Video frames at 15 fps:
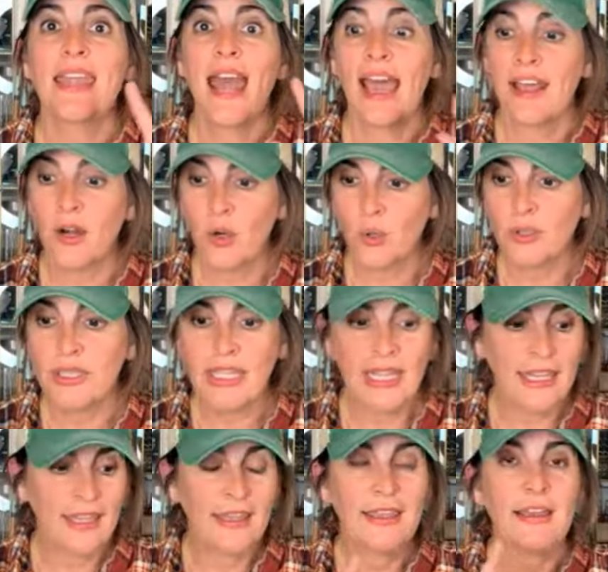not
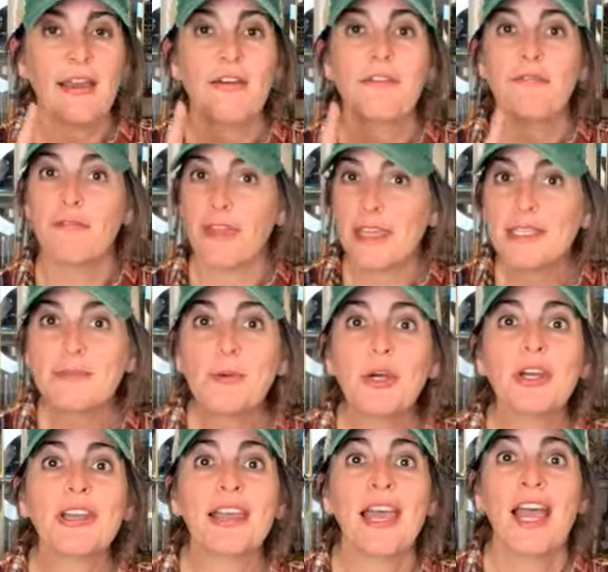only
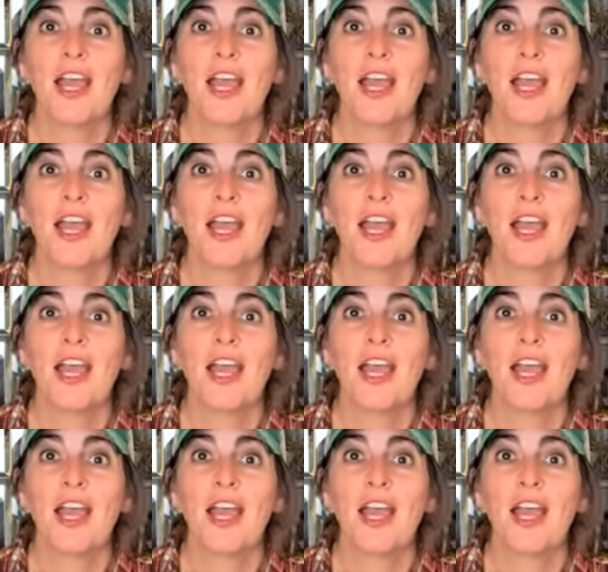Facebook,